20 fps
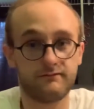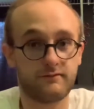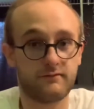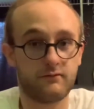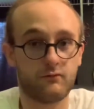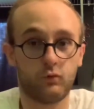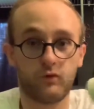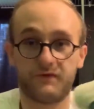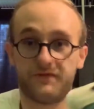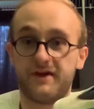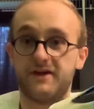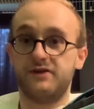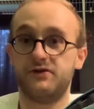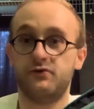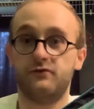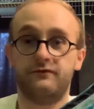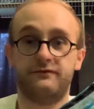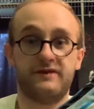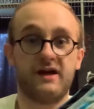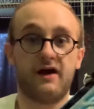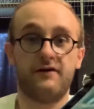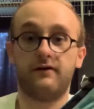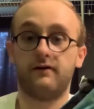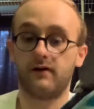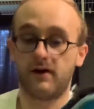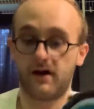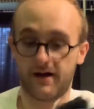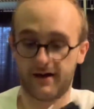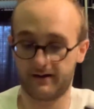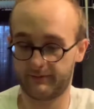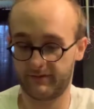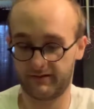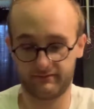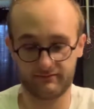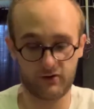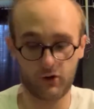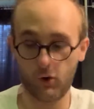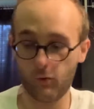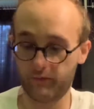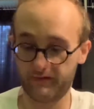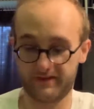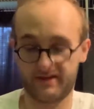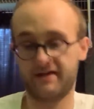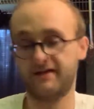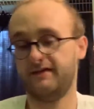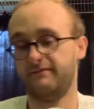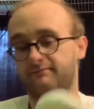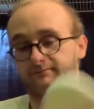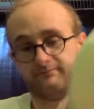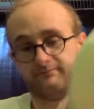what they do down the line. I mean, I'm hoping they